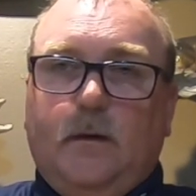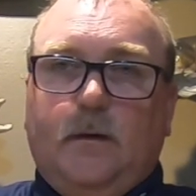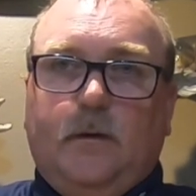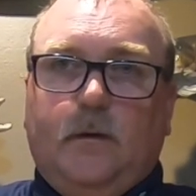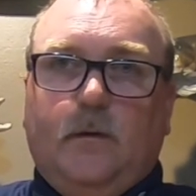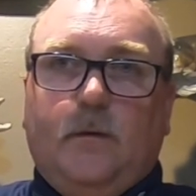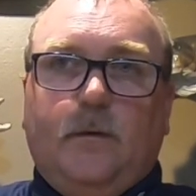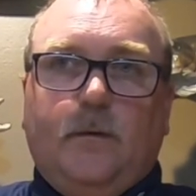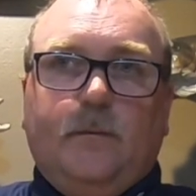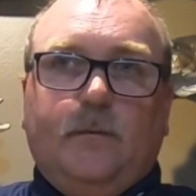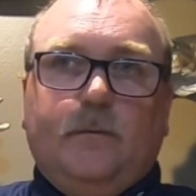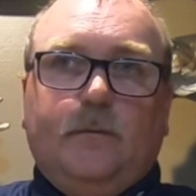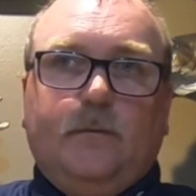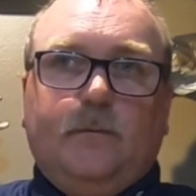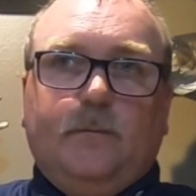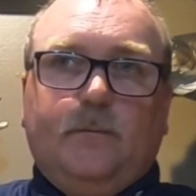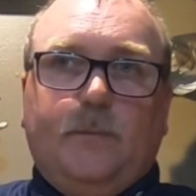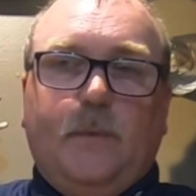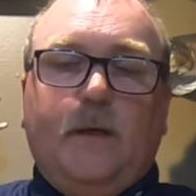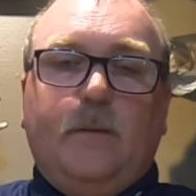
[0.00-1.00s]
you know, the
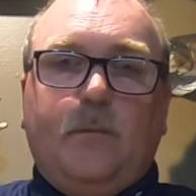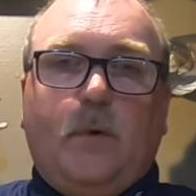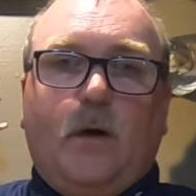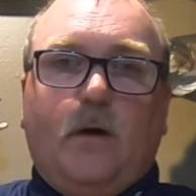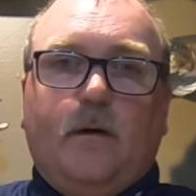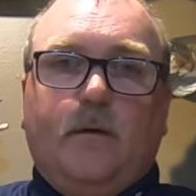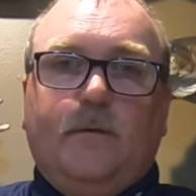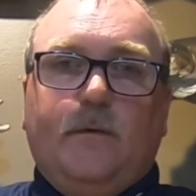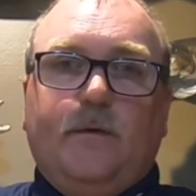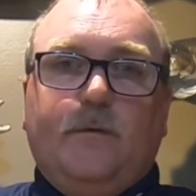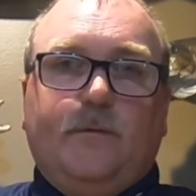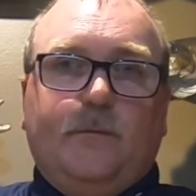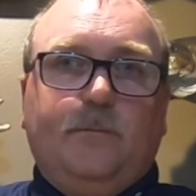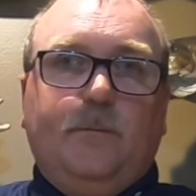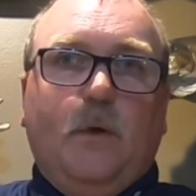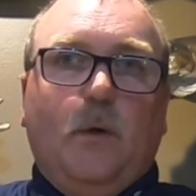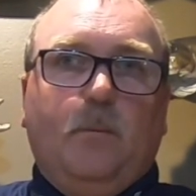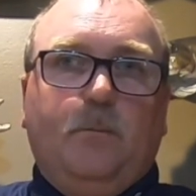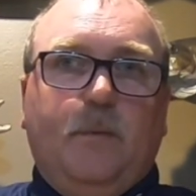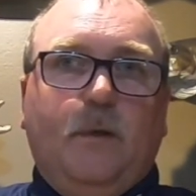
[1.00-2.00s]
big part of it is,
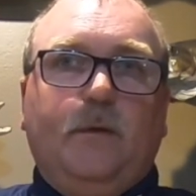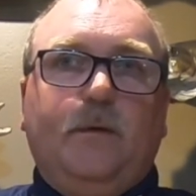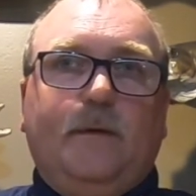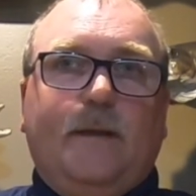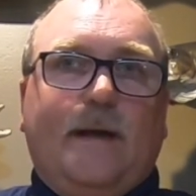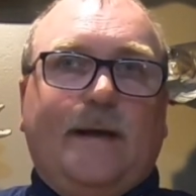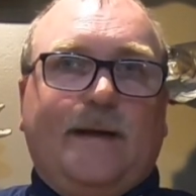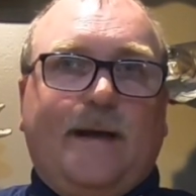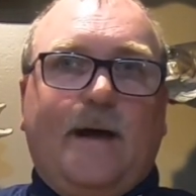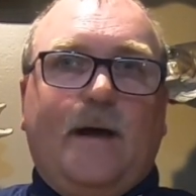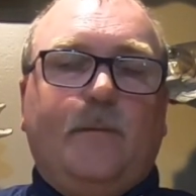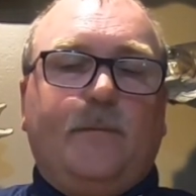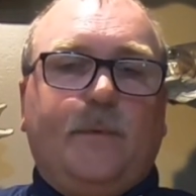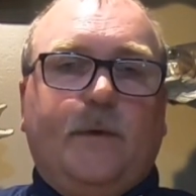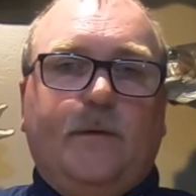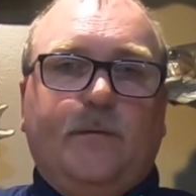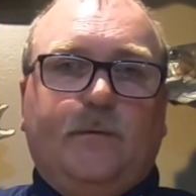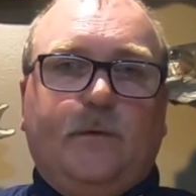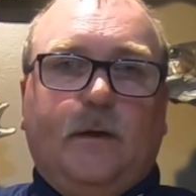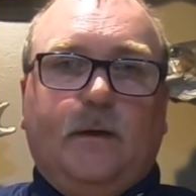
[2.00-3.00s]
you know, building that
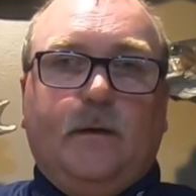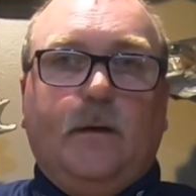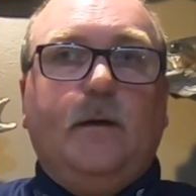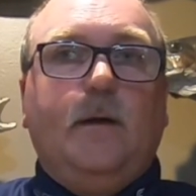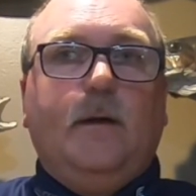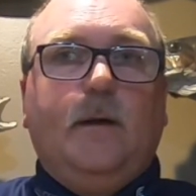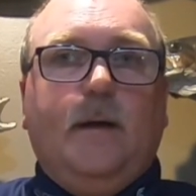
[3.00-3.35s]
confidence that,